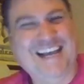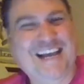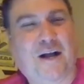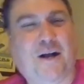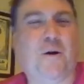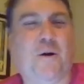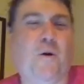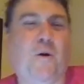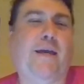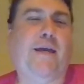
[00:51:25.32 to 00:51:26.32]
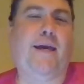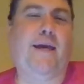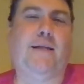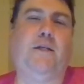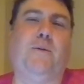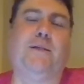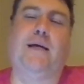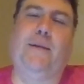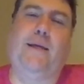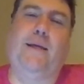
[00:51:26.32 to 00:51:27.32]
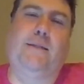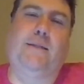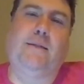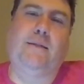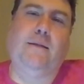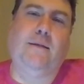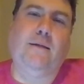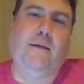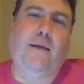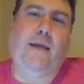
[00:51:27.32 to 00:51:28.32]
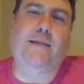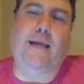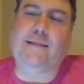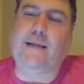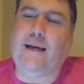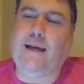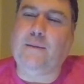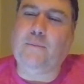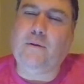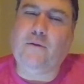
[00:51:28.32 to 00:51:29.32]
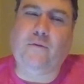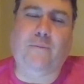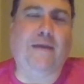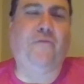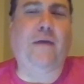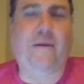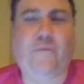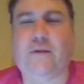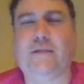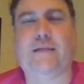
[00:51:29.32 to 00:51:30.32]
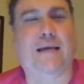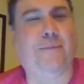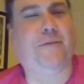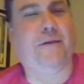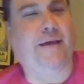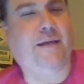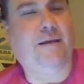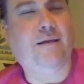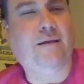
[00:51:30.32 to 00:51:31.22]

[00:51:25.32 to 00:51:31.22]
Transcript: Oh, kids, you know what time it is? It's that time for my favorite time of the night.